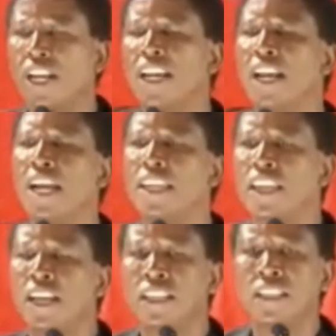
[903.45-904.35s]
Children
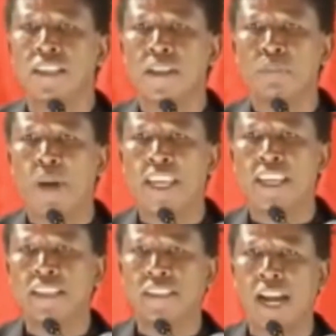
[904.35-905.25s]
are killed
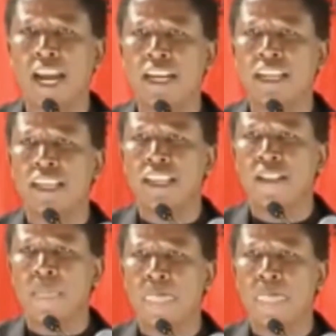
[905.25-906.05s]
by Israel.